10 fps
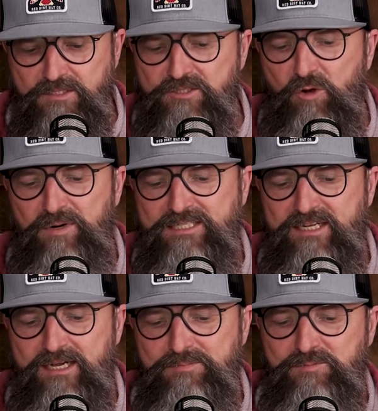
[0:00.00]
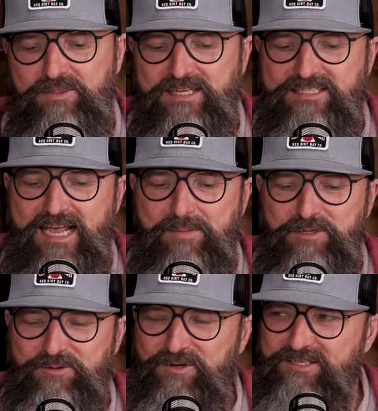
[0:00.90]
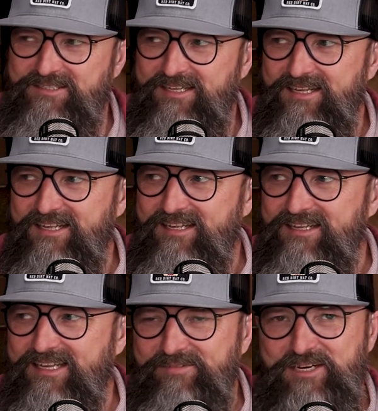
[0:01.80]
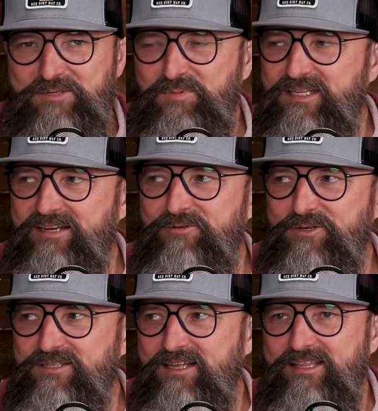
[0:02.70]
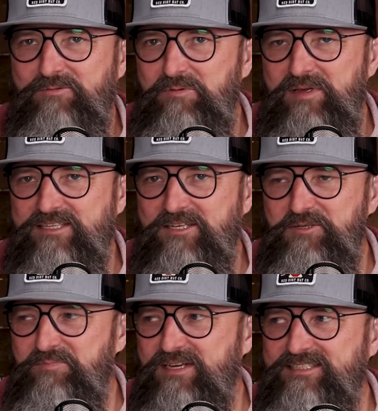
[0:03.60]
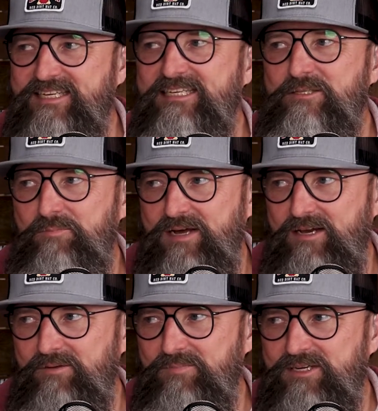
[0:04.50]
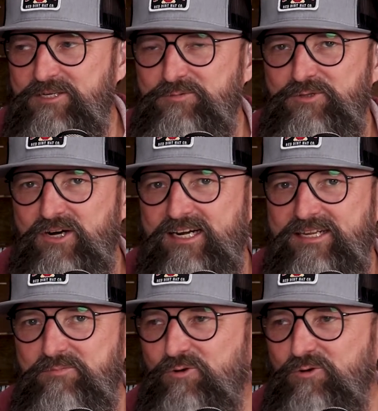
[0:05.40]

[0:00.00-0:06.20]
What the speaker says: So many times when things happen to us, even as believers, I think we make such a big deal about it because we're trying to get